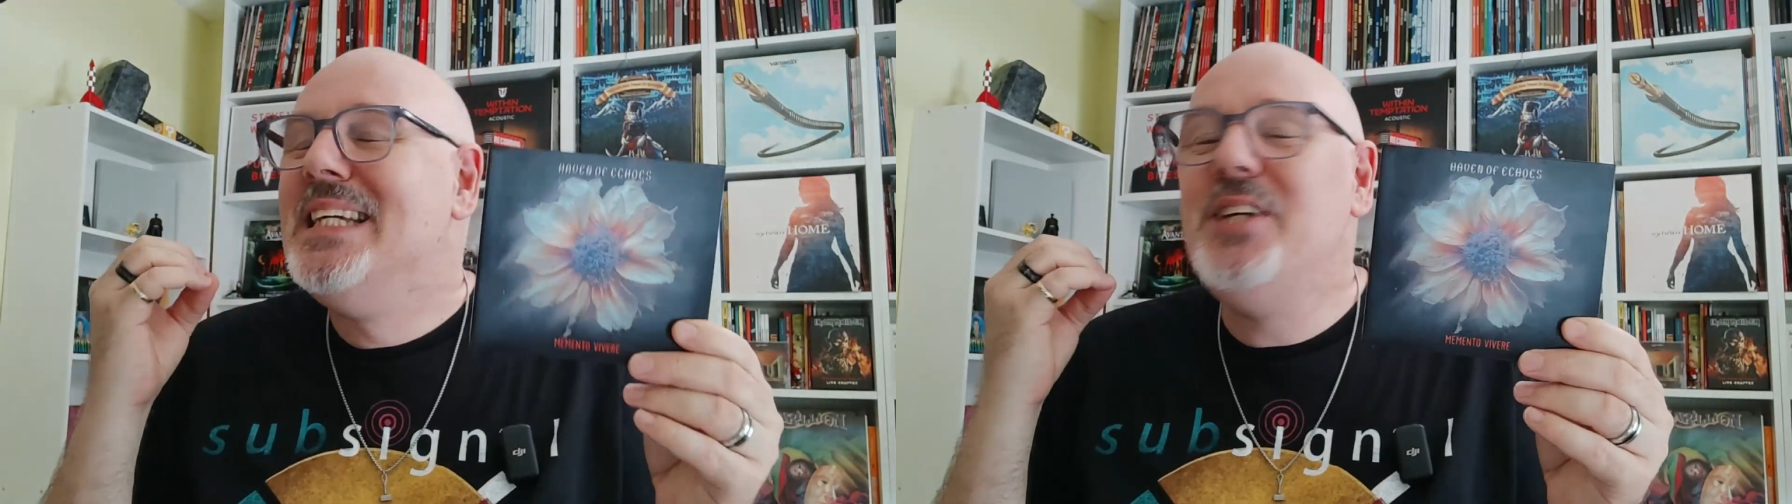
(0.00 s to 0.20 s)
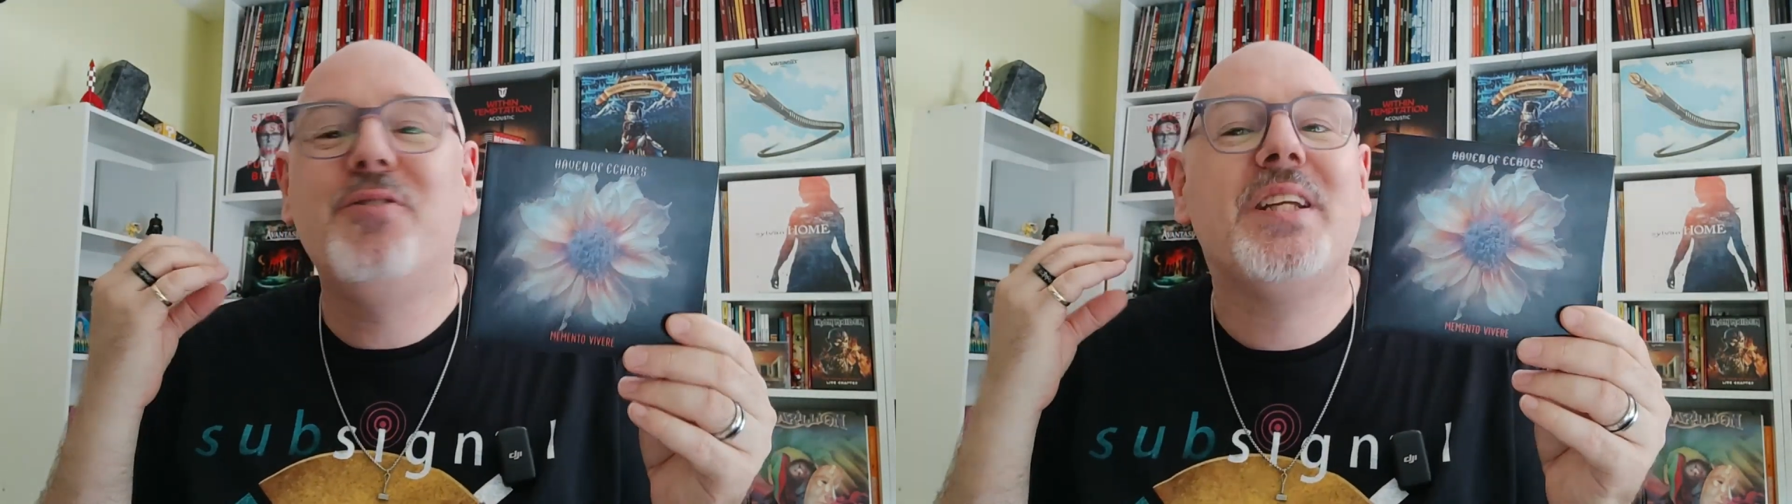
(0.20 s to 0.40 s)

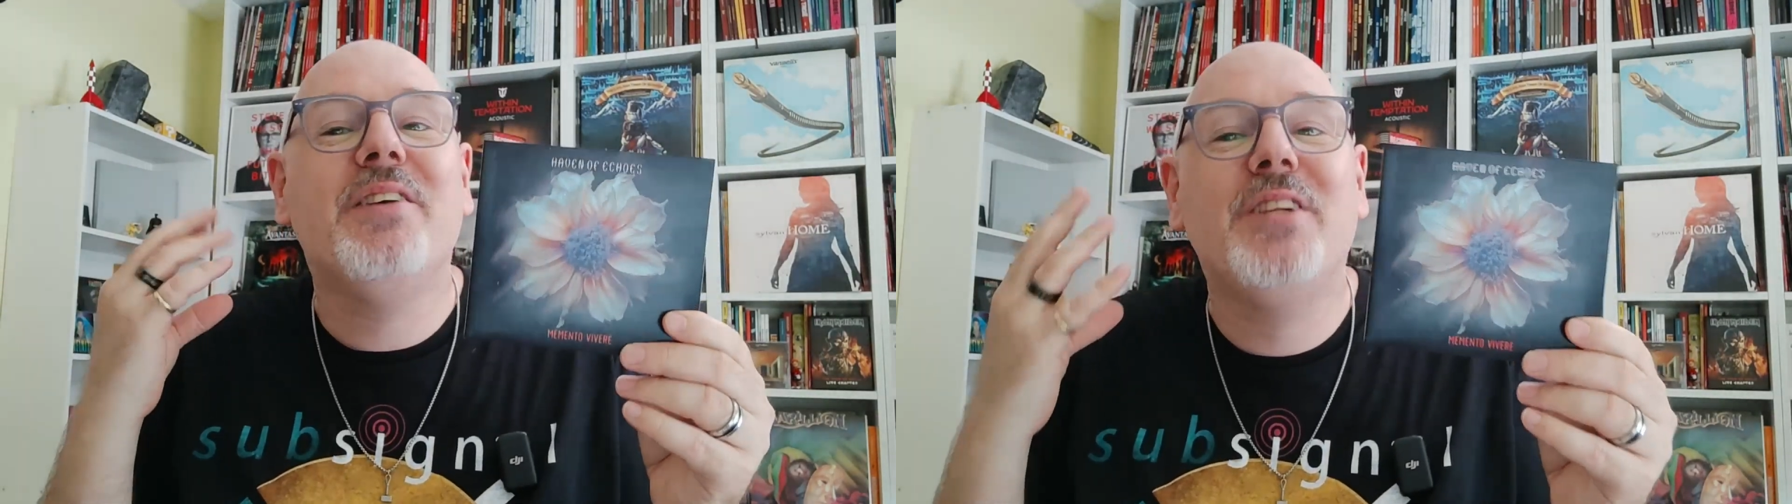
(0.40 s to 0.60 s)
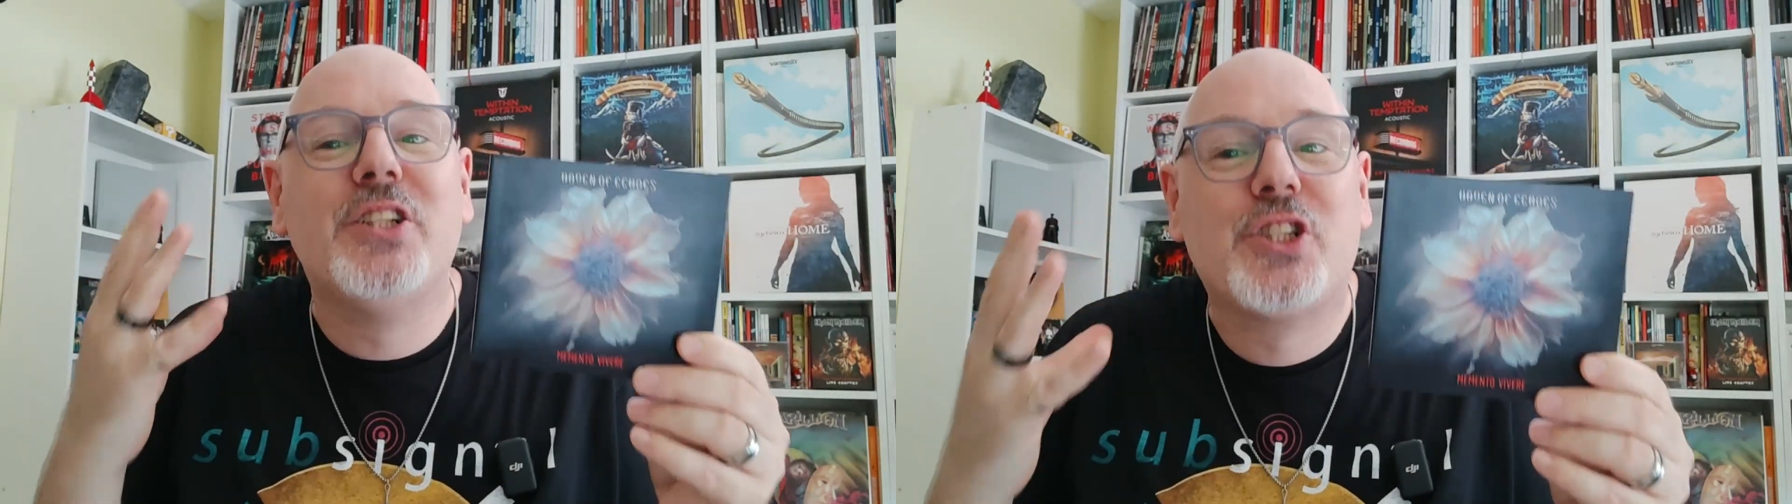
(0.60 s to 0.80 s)
even
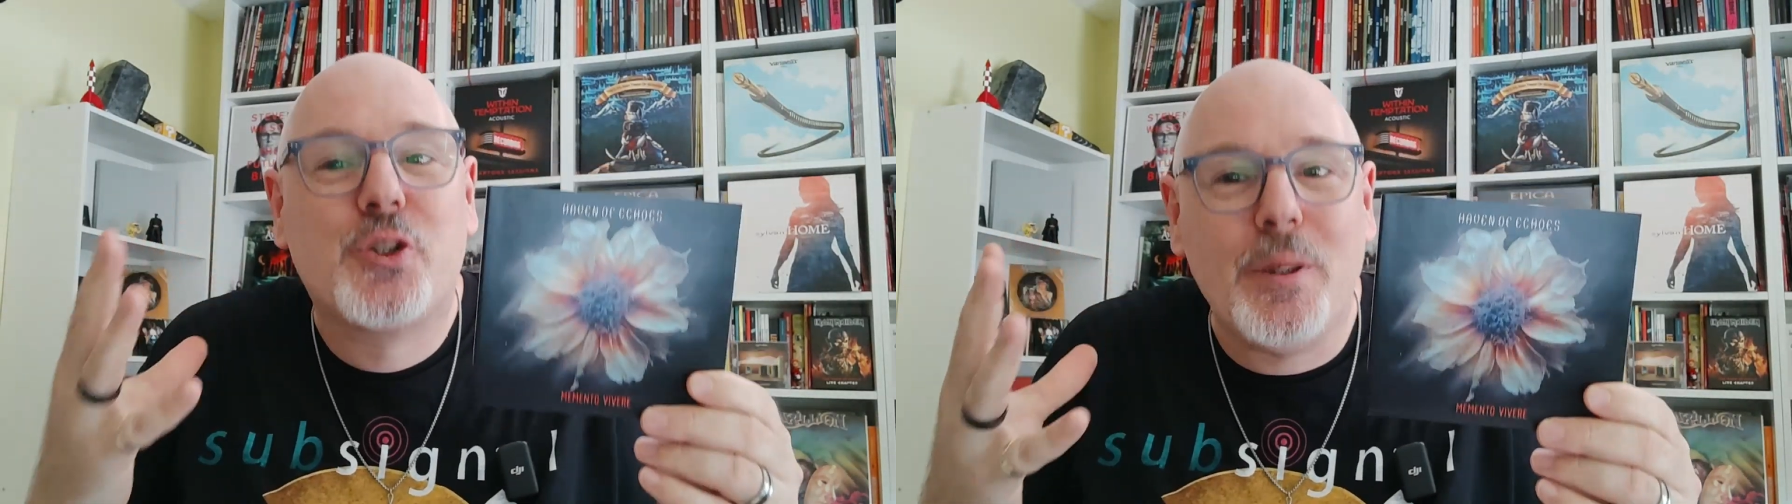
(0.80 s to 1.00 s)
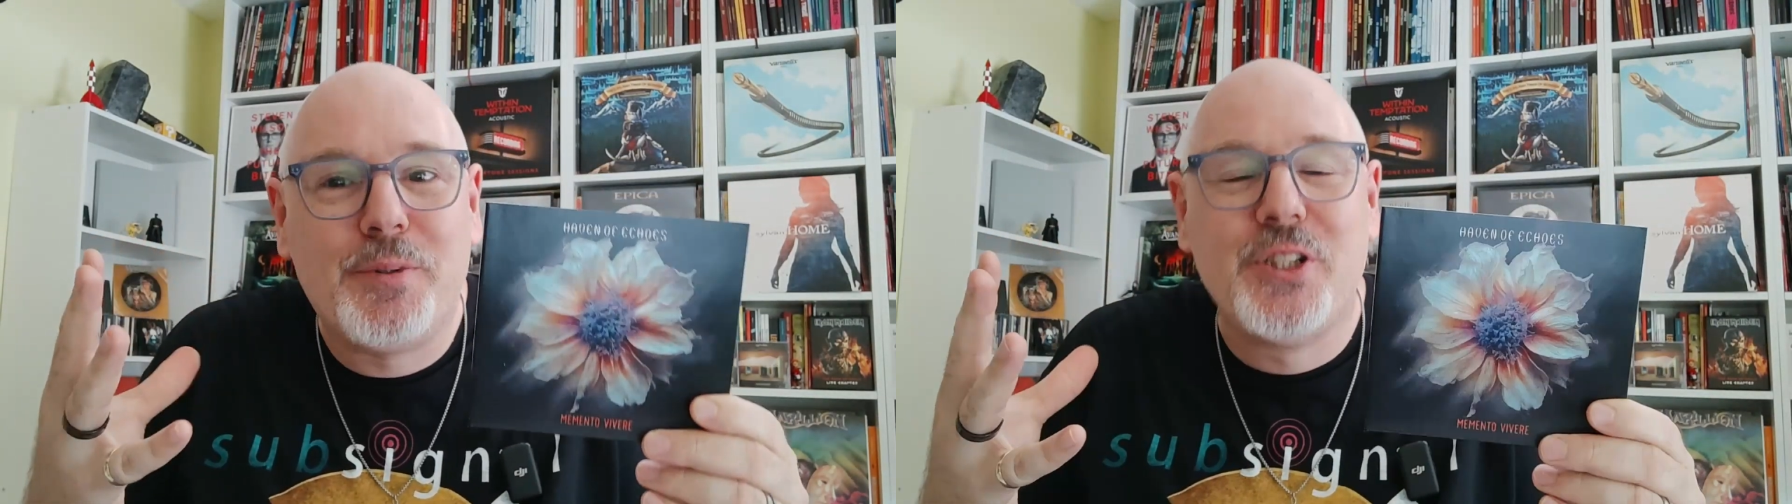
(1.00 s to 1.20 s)
give a
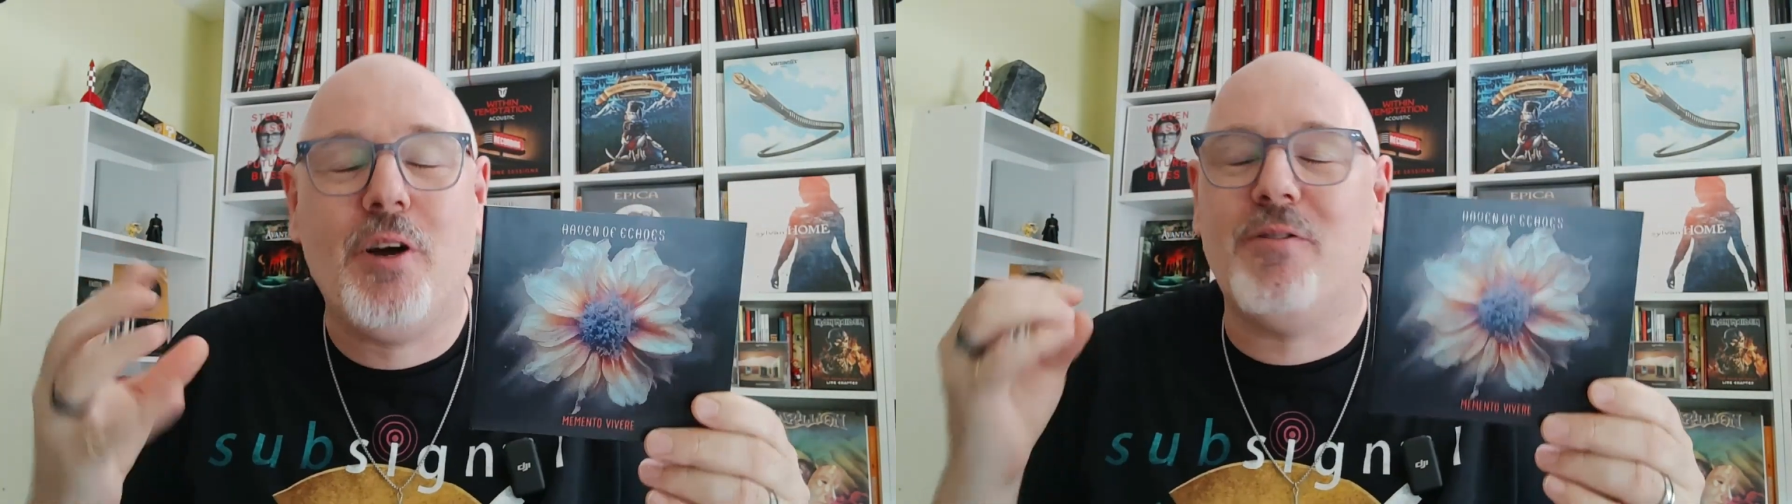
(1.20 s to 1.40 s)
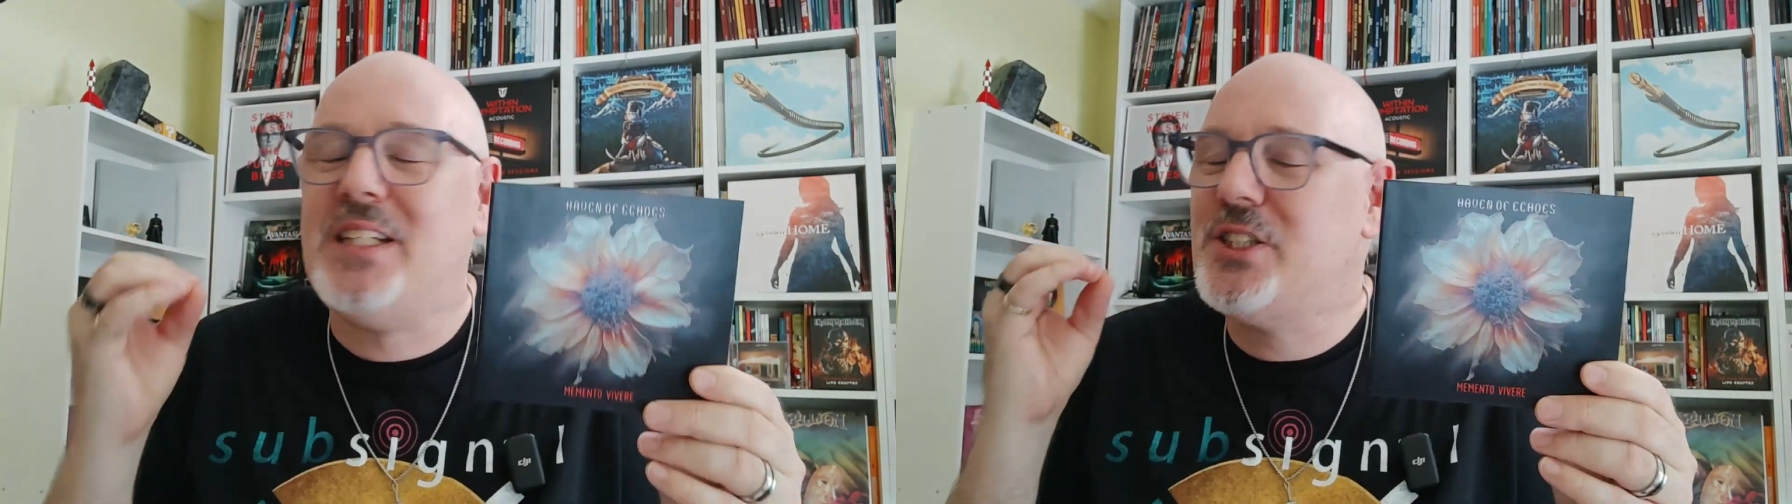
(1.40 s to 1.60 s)
description of it.